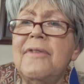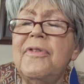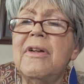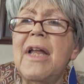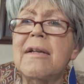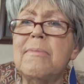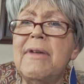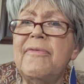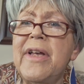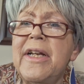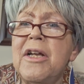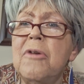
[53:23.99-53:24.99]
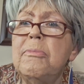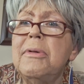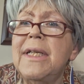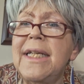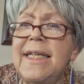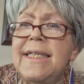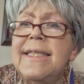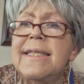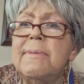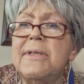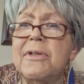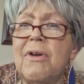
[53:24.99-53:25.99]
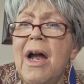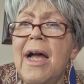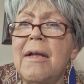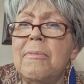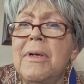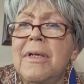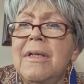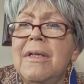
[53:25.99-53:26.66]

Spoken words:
if you like my video, please subscribe